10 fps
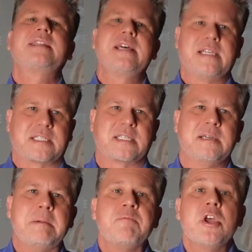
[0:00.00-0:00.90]
this,
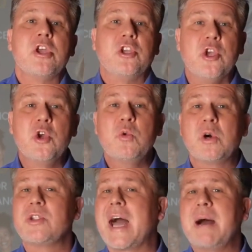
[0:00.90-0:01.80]
you
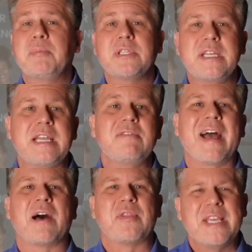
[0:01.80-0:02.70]
will not believe
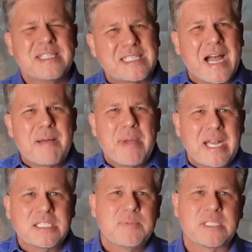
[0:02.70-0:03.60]
how these time
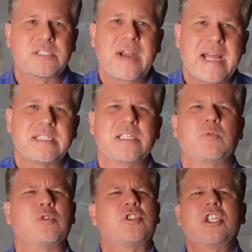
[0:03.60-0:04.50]
management strategies
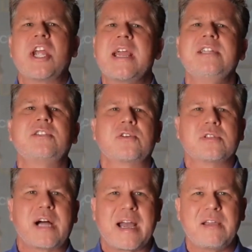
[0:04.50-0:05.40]
will change your
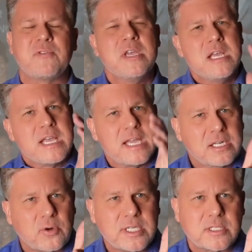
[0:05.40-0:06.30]
life,
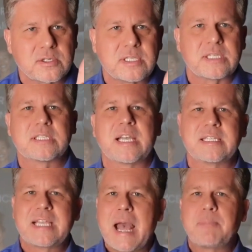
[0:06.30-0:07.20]
increase your
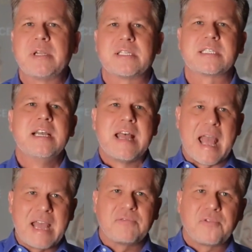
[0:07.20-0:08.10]
success, happiness,
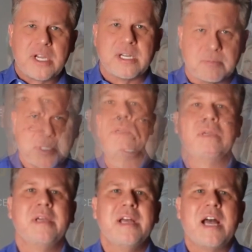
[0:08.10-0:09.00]
and freedoms.
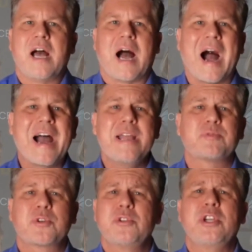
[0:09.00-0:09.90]
I am
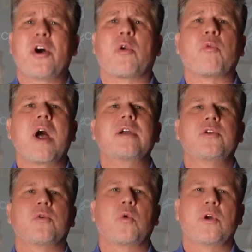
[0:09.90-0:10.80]
truly going to rock
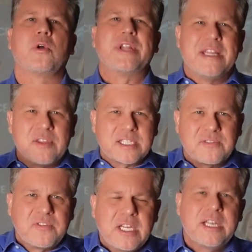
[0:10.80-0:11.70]
your world in this
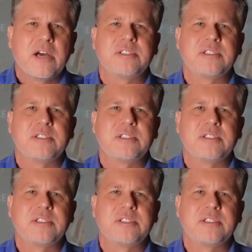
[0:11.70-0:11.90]
video